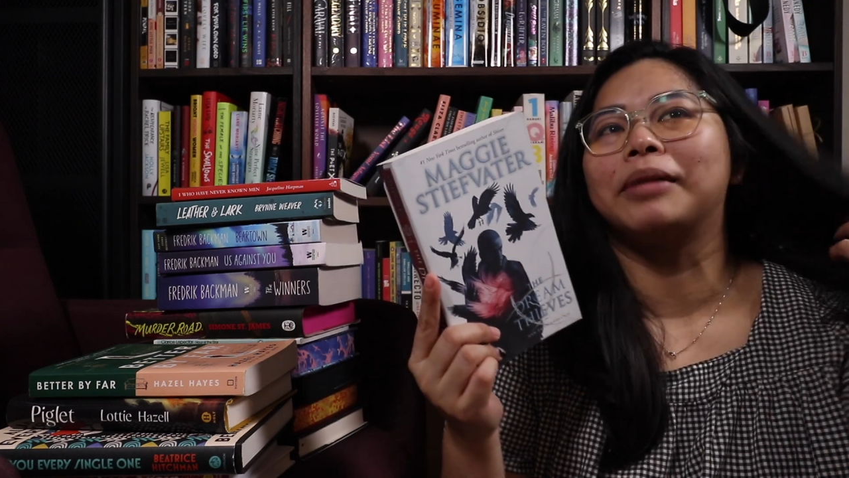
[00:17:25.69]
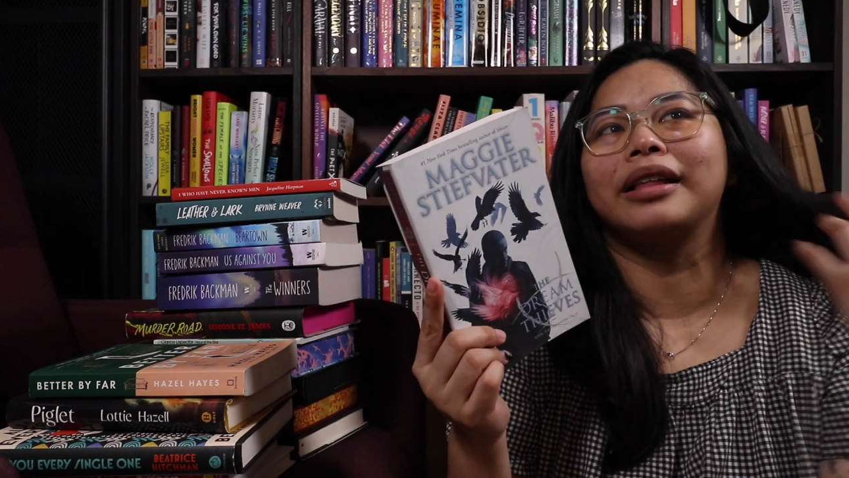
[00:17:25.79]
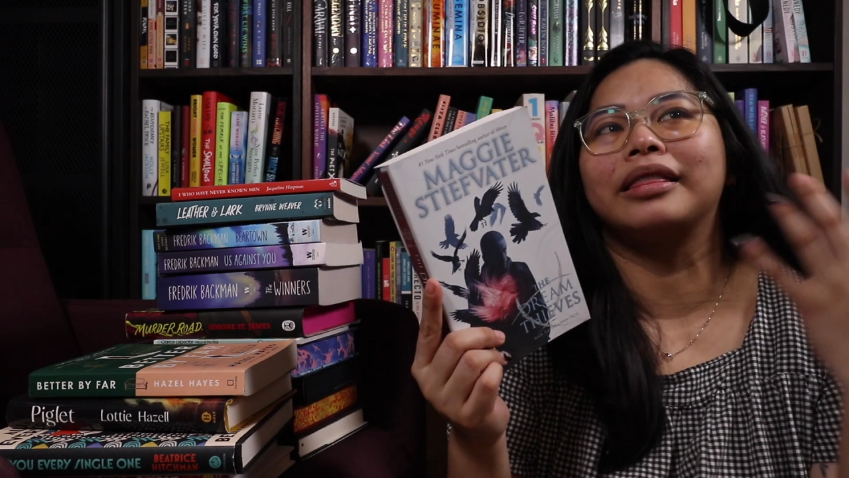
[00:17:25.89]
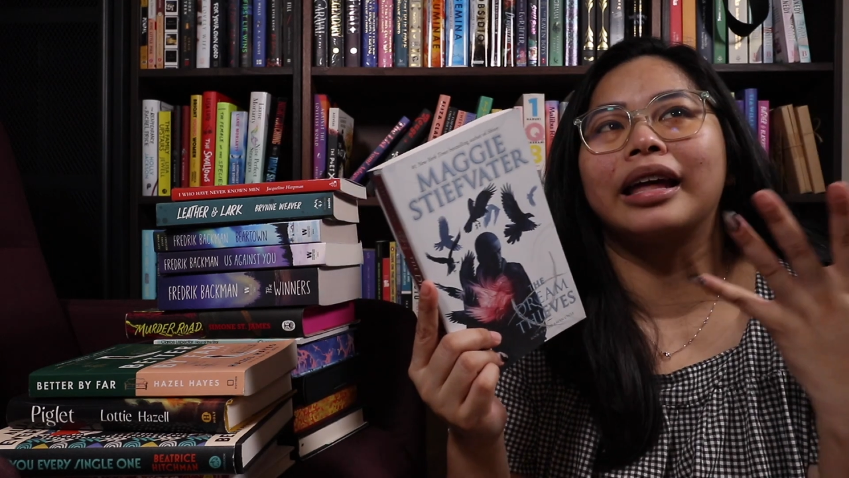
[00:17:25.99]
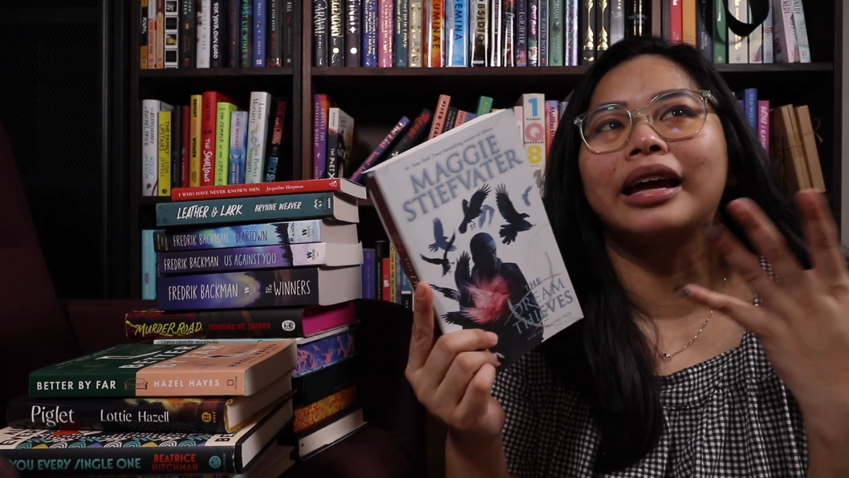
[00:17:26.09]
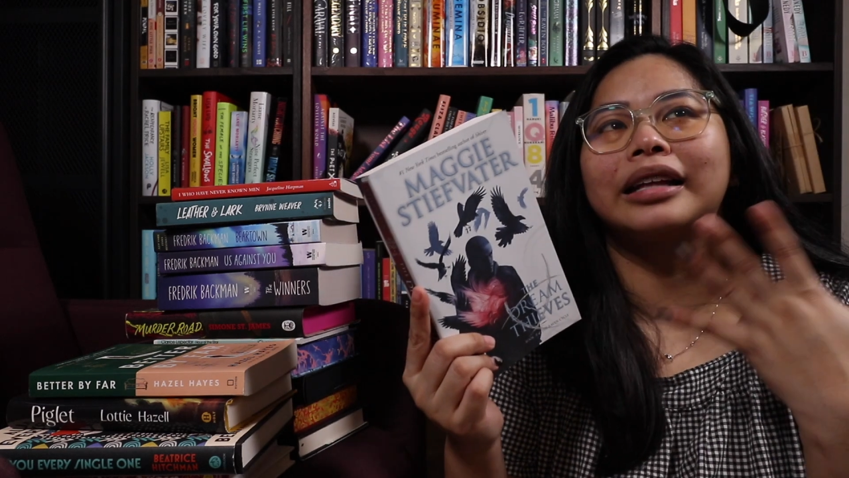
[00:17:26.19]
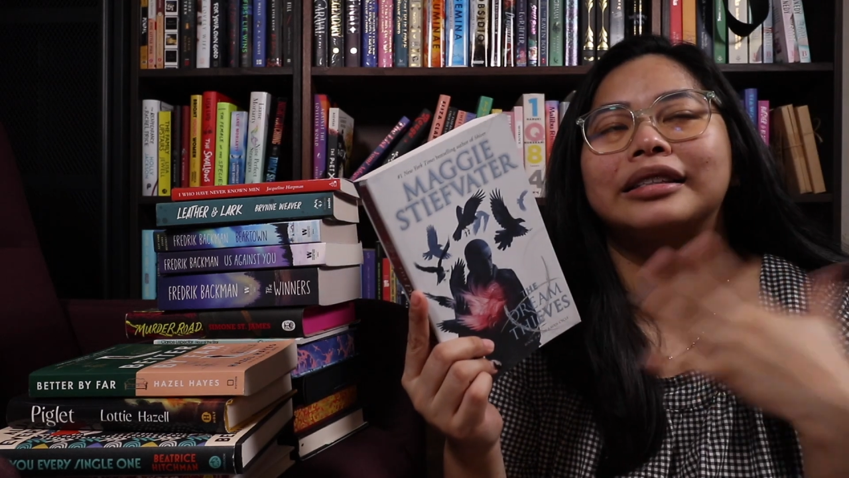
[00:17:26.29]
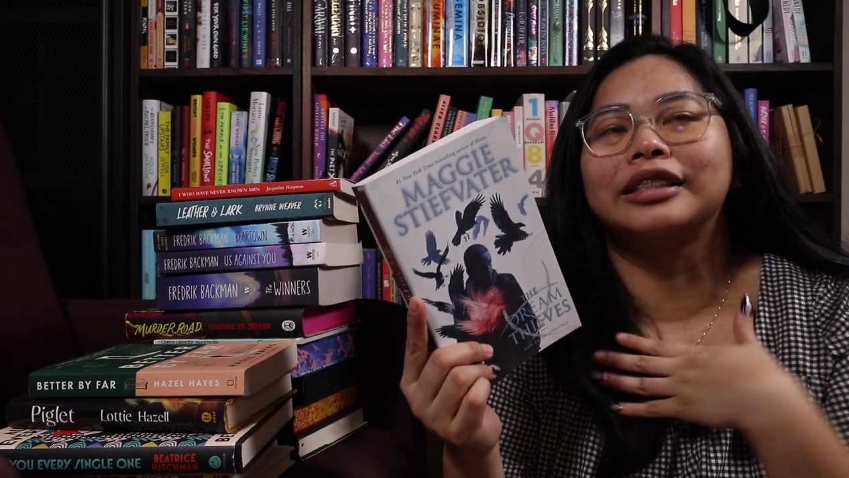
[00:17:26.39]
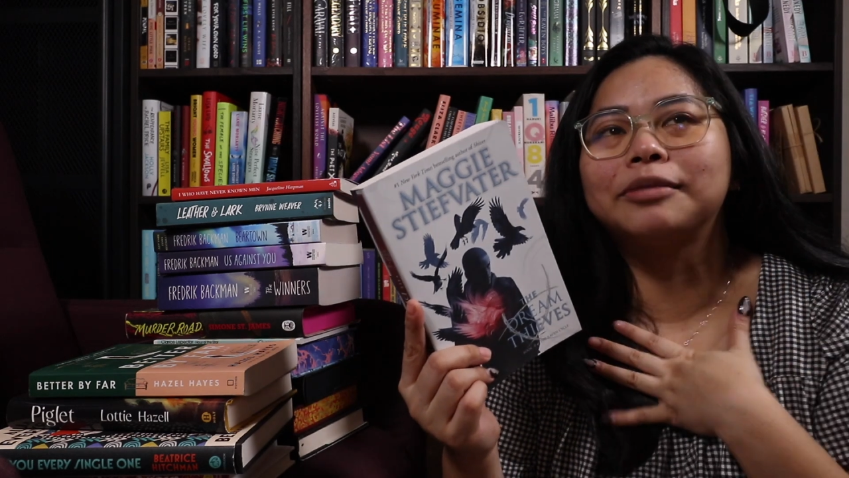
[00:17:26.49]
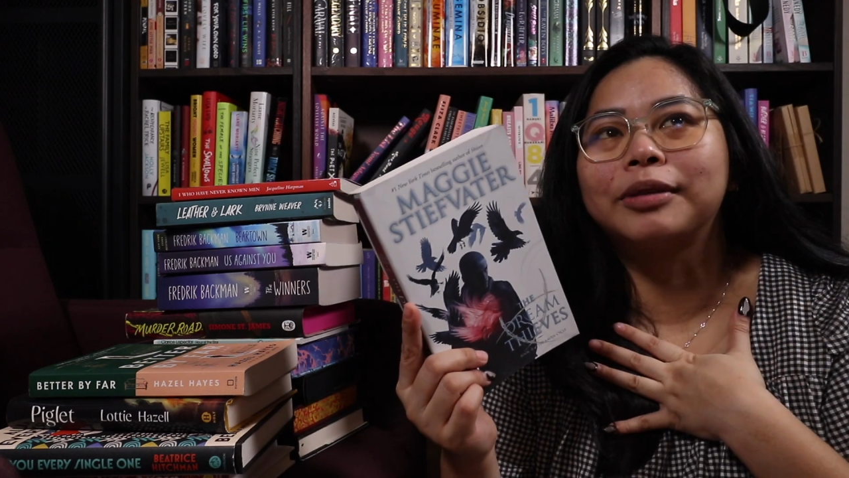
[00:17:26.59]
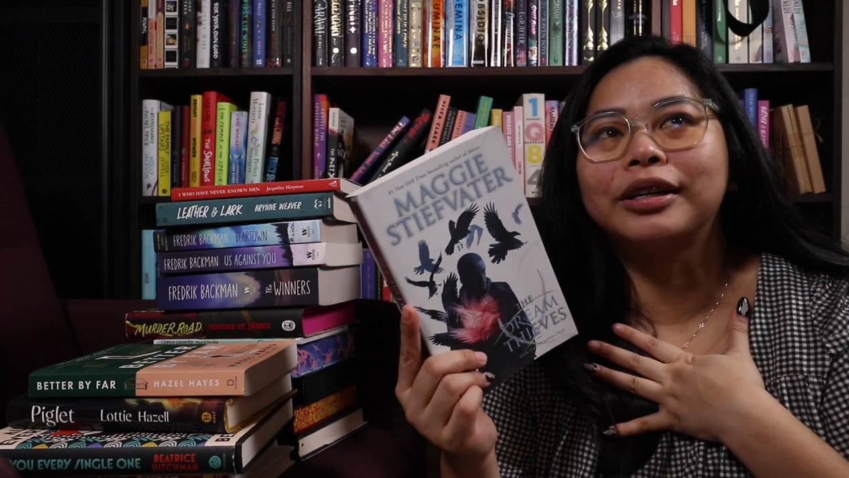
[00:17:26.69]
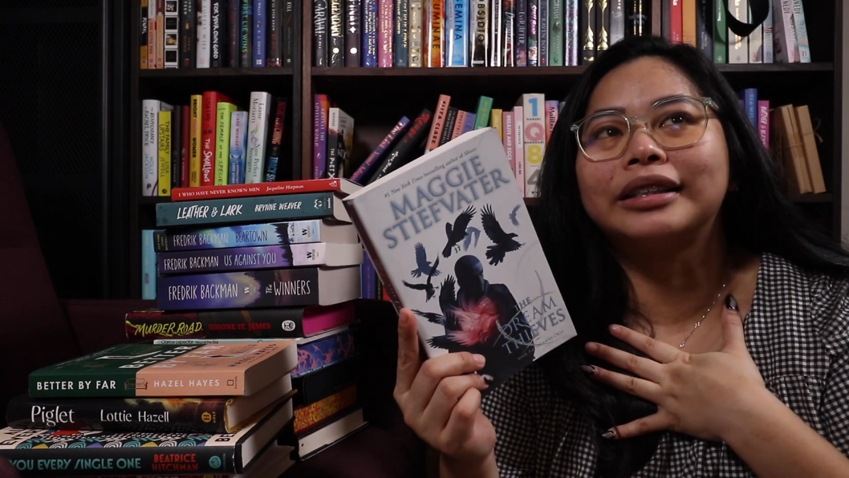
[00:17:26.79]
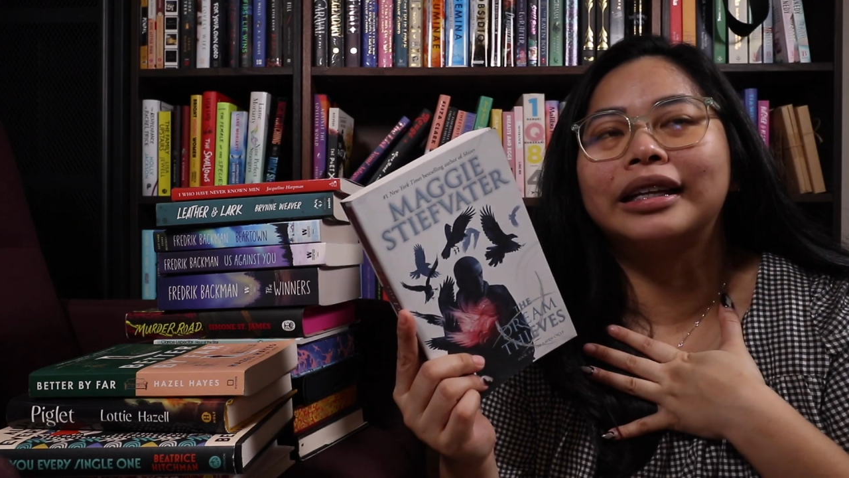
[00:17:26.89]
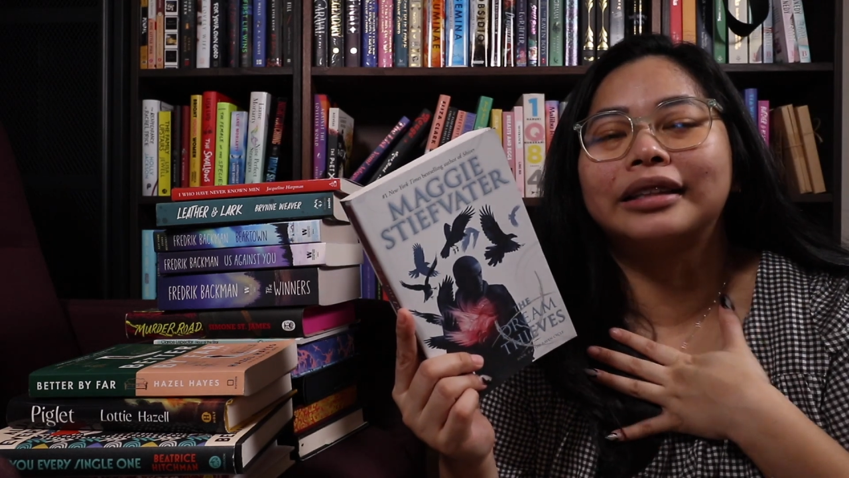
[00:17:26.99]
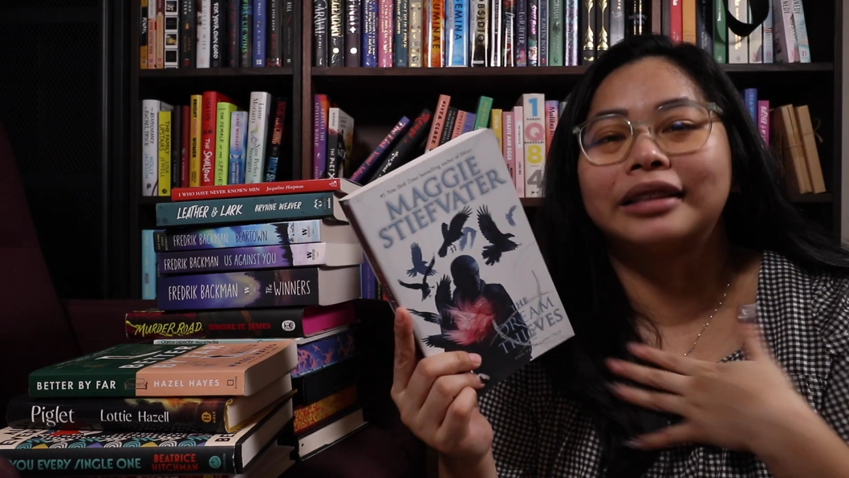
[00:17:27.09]
but I think it's just because
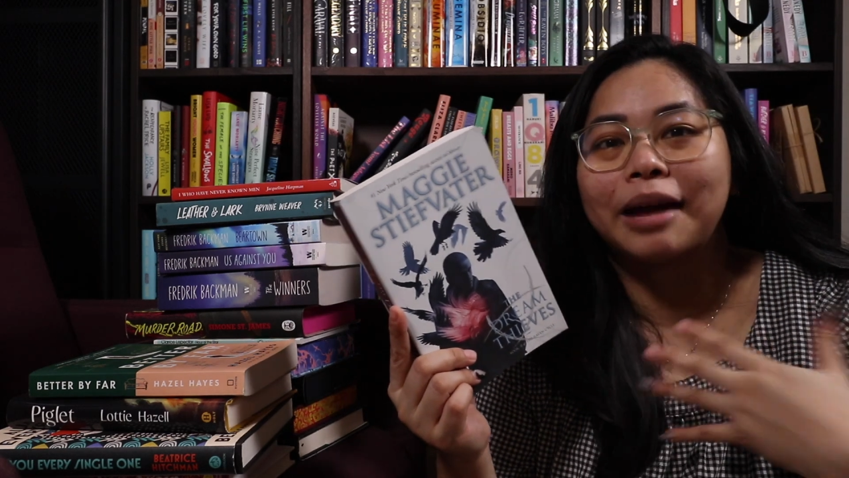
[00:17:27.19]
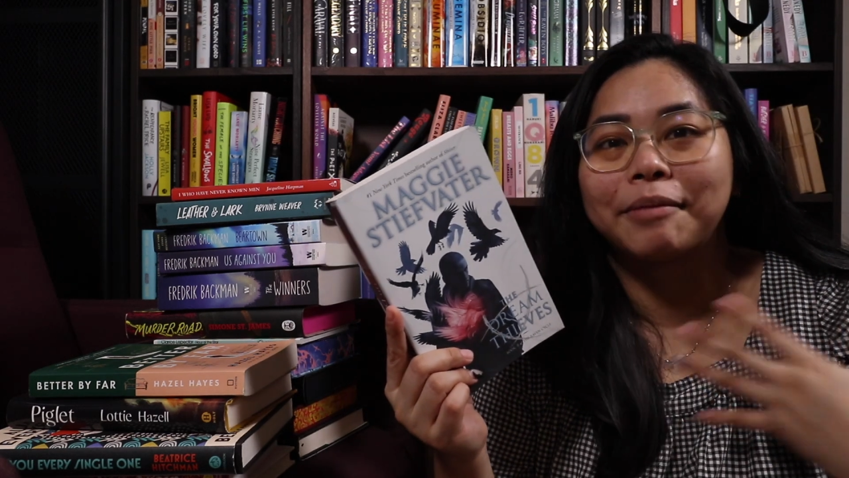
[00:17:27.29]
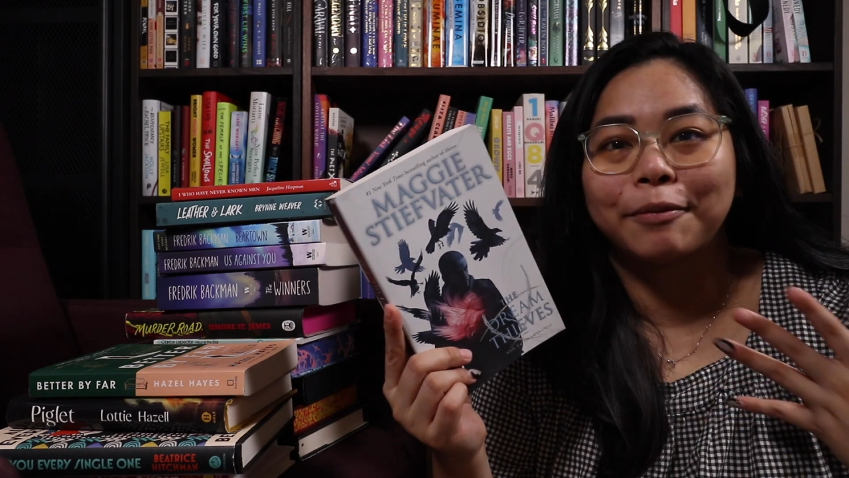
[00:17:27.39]
at the time I